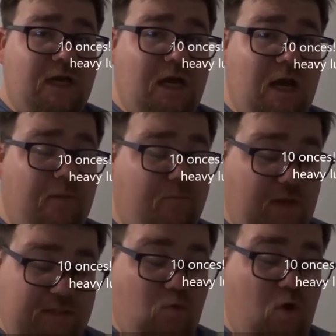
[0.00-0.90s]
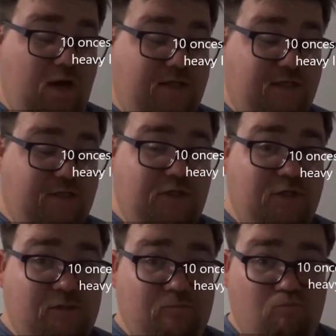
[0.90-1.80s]
That's what I tend to
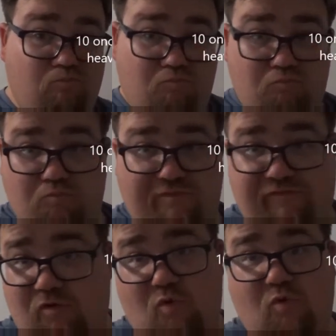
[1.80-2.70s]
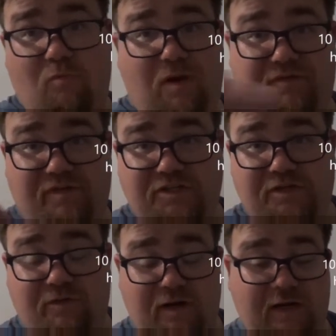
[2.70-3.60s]
use for all my
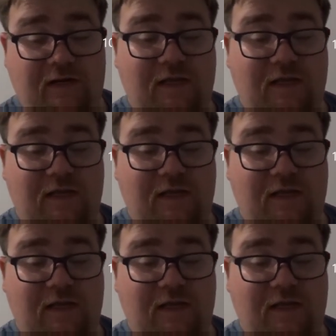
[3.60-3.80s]
fishing really,